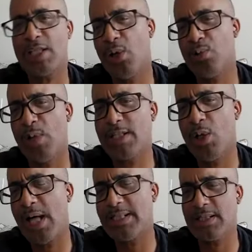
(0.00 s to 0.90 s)
I know, I
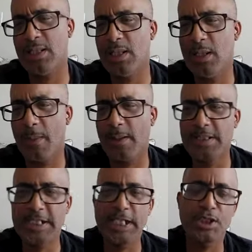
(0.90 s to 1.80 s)
know, I didn't uh,
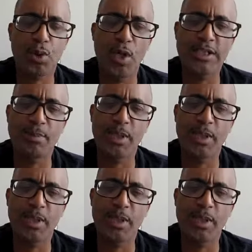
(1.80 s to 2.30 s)
uh see this question,